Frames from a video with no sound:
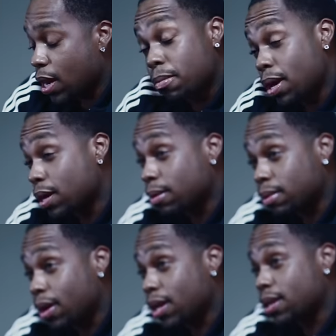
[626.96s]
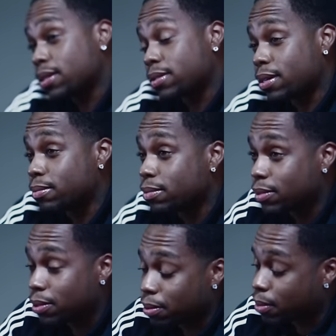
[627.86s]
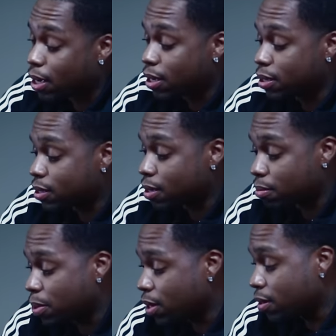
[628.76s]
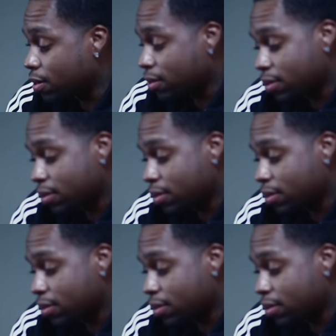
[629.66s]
And I might upgrade it to something, you know, might get something bigger.